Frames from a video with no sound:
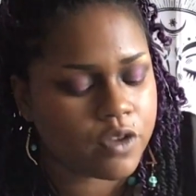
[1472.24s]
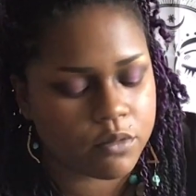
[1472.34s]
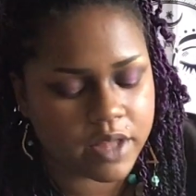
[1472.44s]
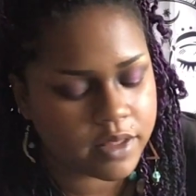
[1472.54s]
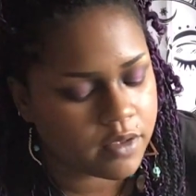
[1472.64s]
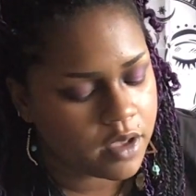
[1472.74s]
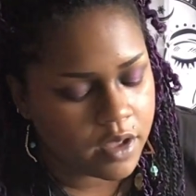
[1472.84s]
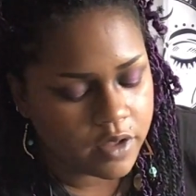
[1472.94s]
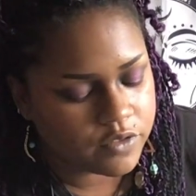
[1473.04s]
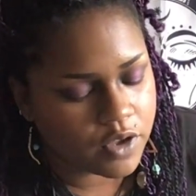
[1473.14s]
Don't
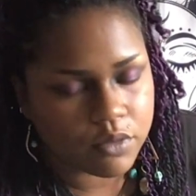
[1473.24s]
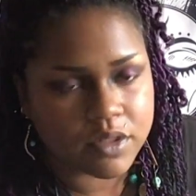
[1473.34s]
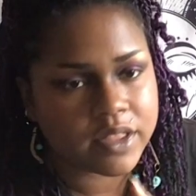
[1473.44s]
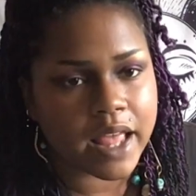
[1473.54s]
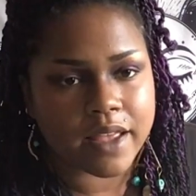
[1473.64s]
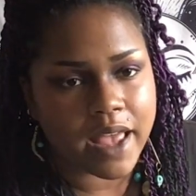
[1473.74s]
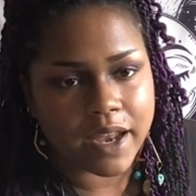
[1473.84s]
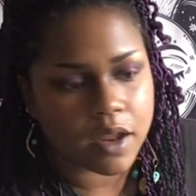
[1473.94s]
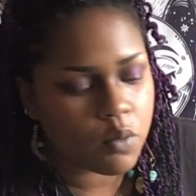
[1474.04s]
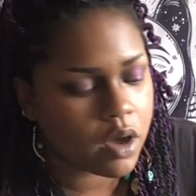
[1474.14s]
let
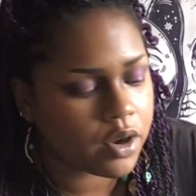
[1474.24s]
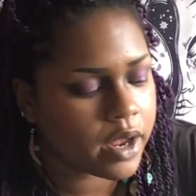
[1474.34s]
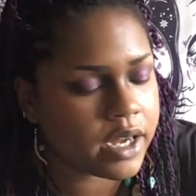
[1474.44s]
anyone